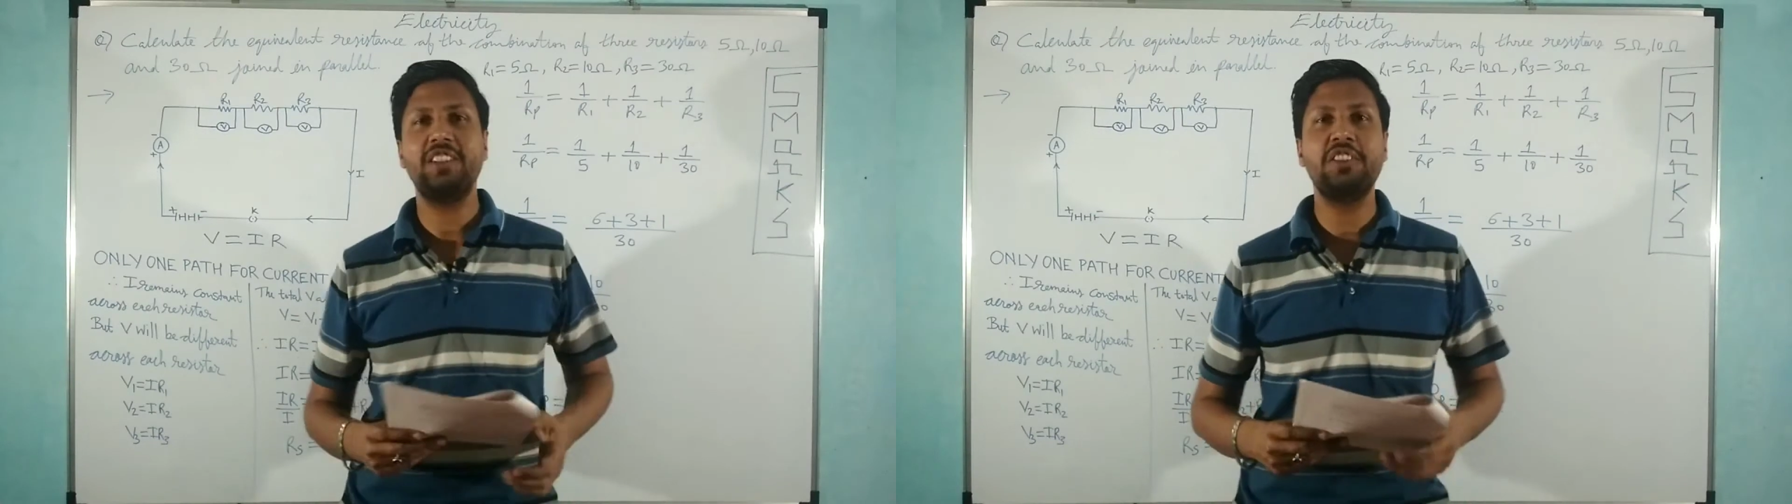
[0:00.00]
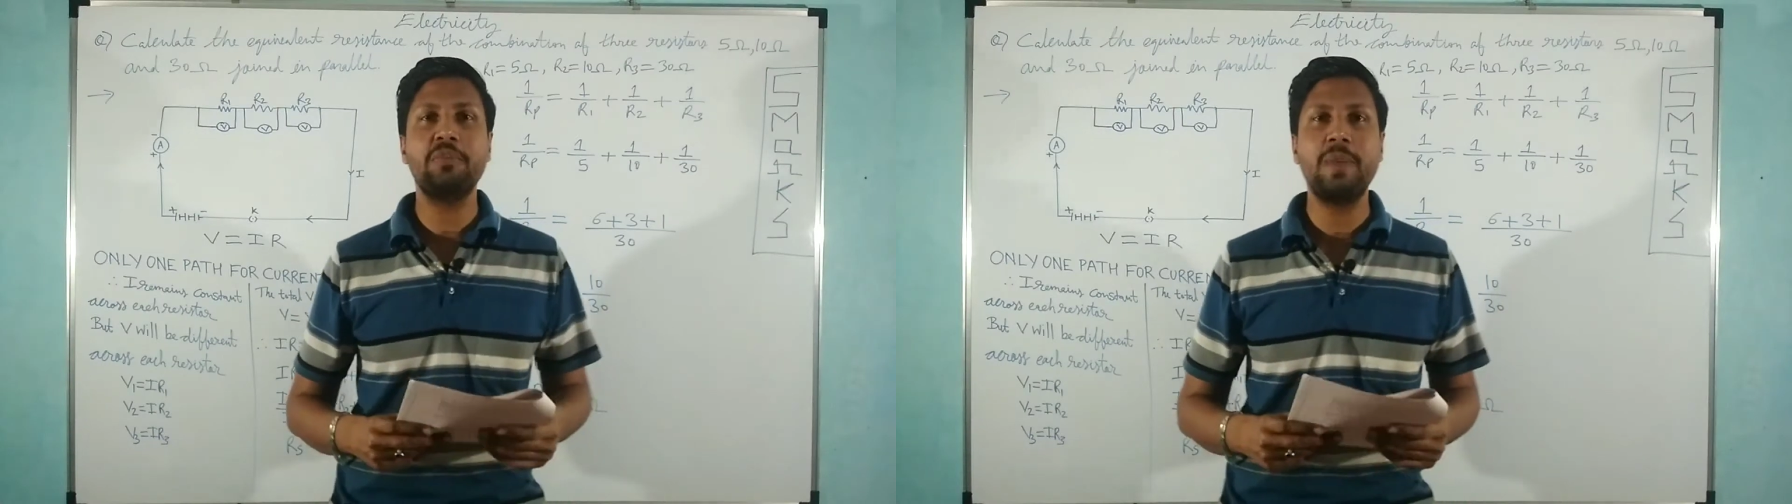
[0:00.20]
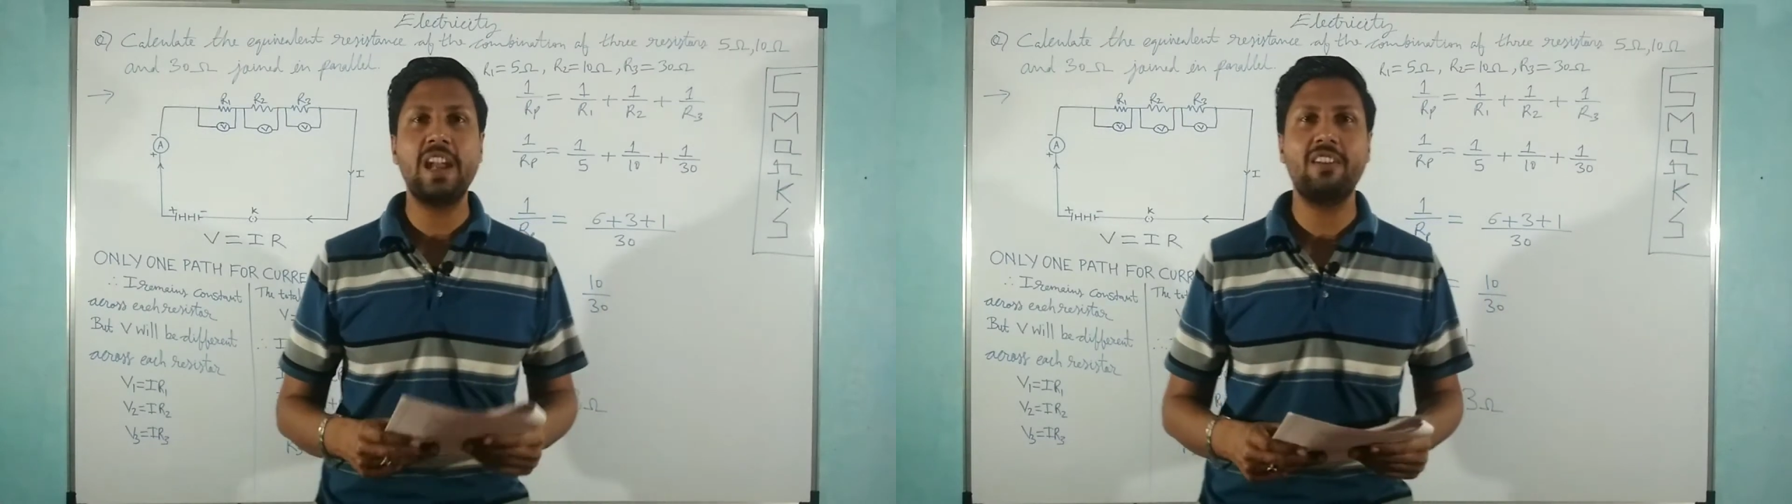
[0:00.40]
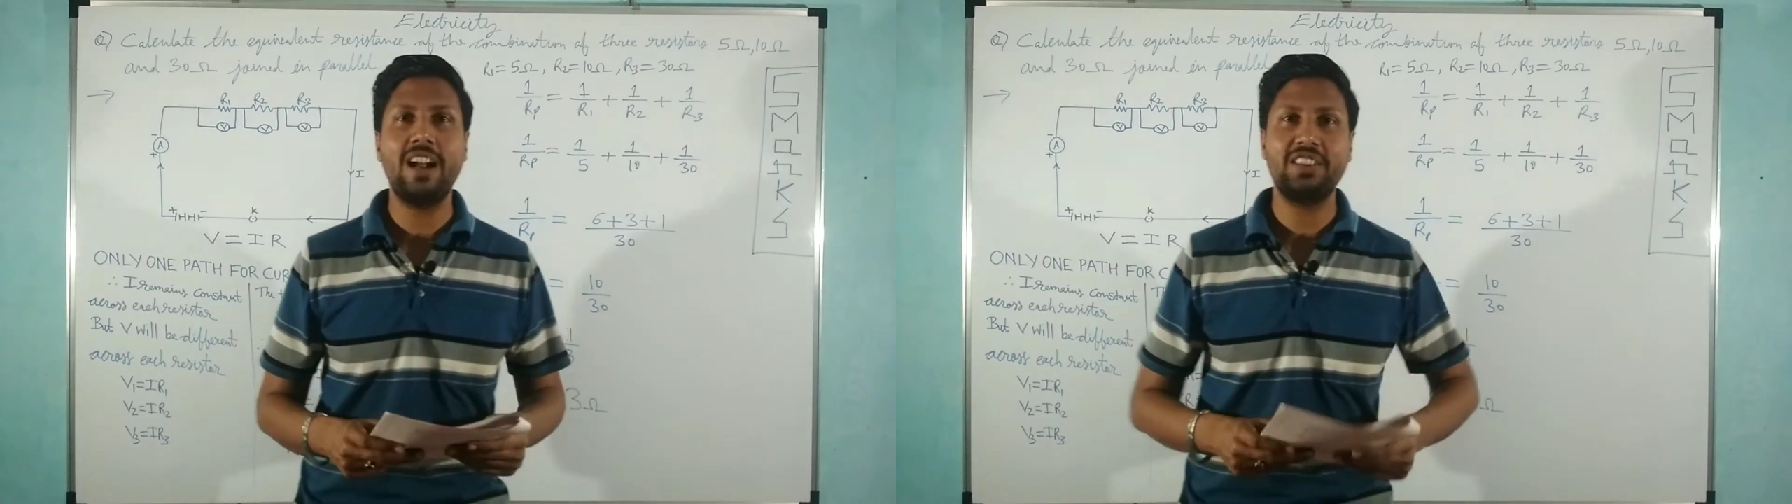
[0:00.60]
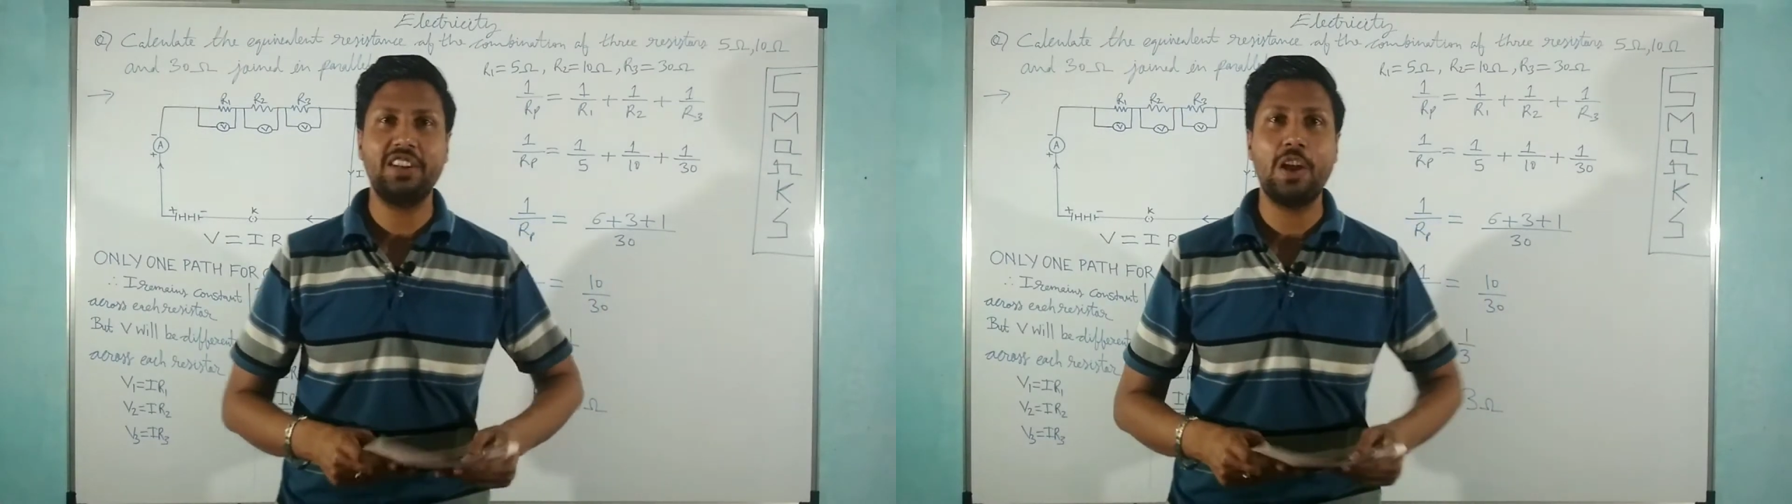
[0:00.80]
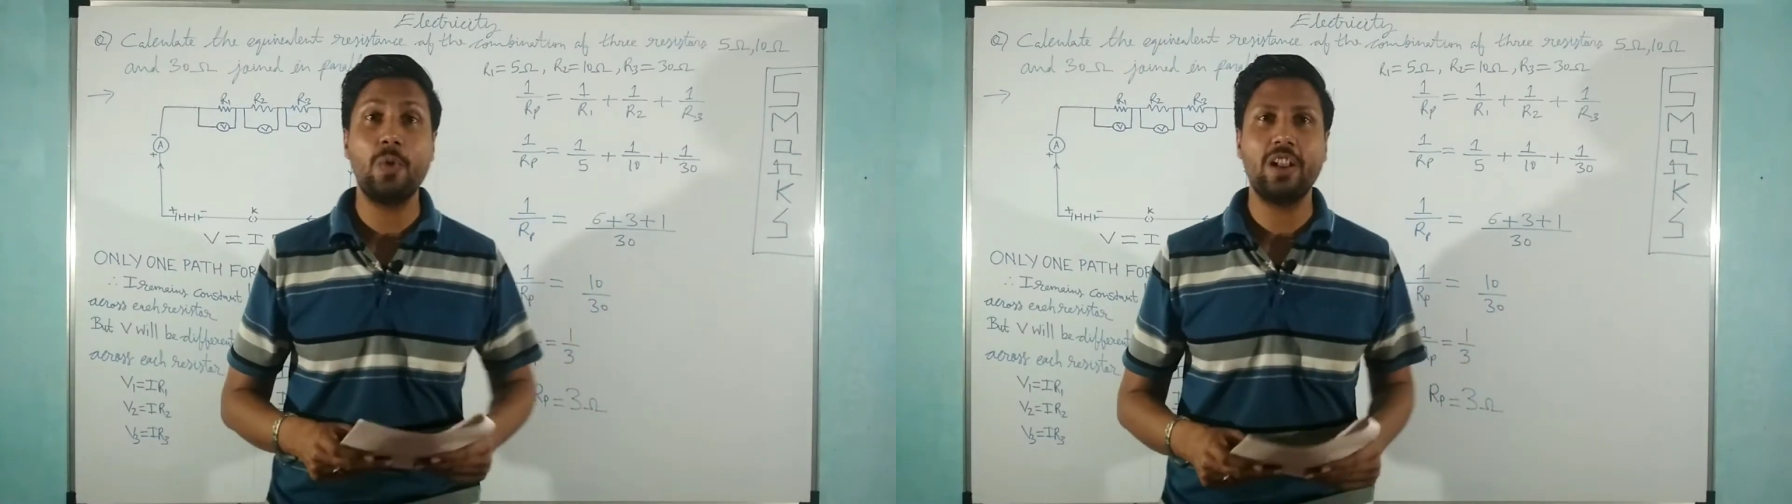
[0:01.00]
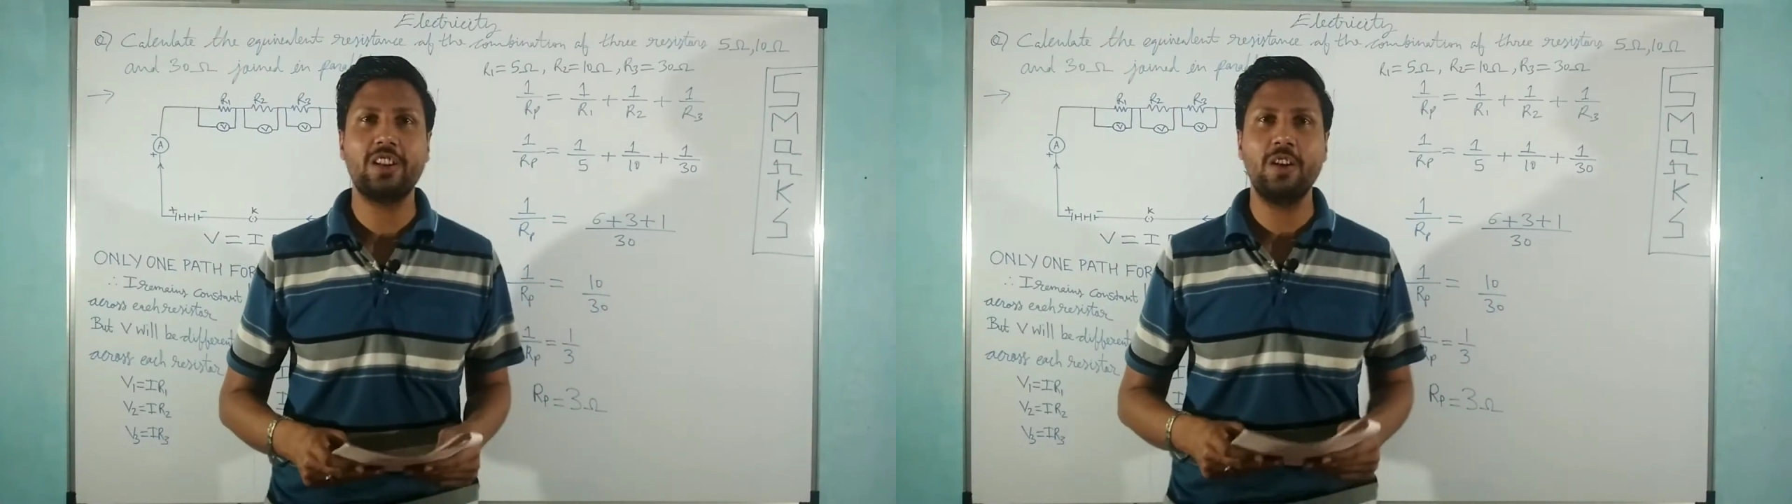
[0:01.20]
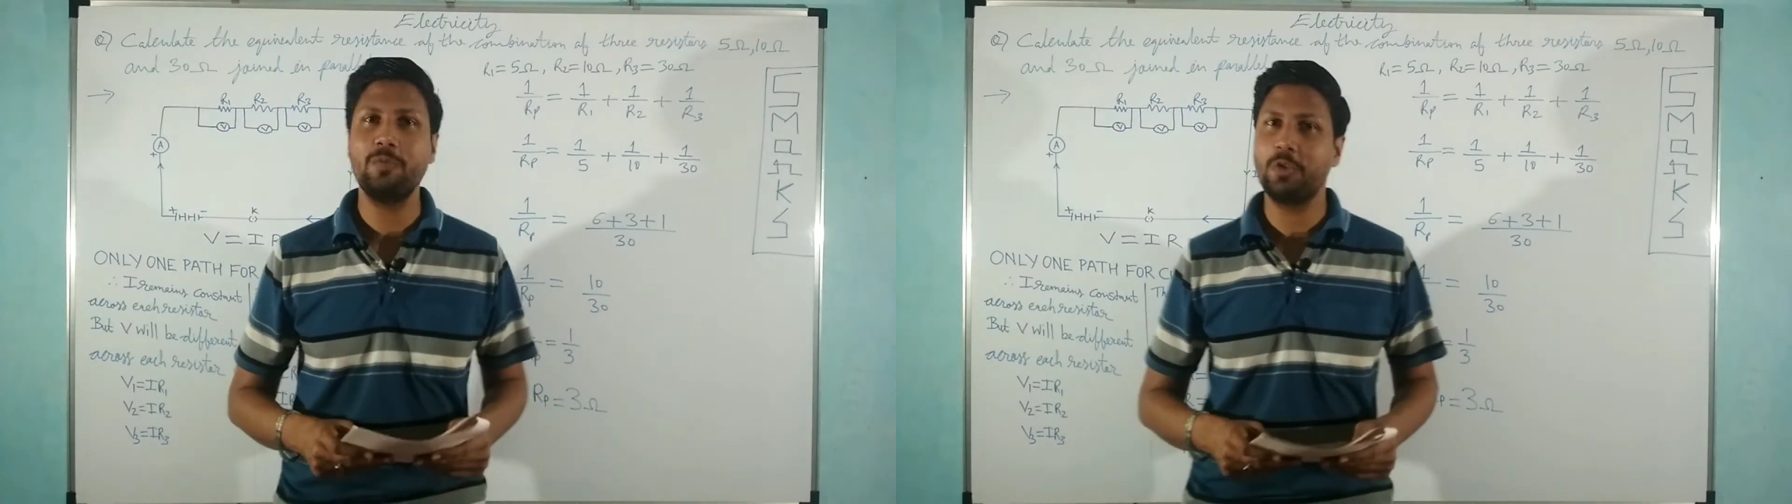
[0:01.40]
this is Meghraj and I
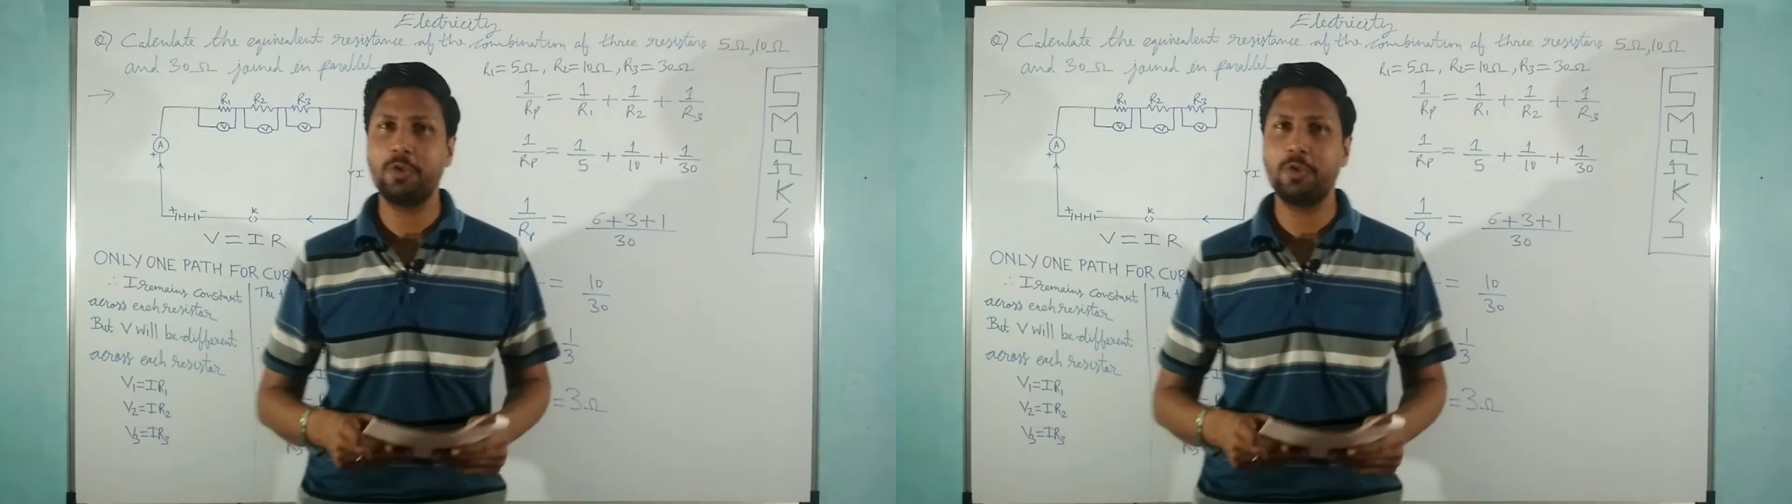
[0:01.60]
welcome you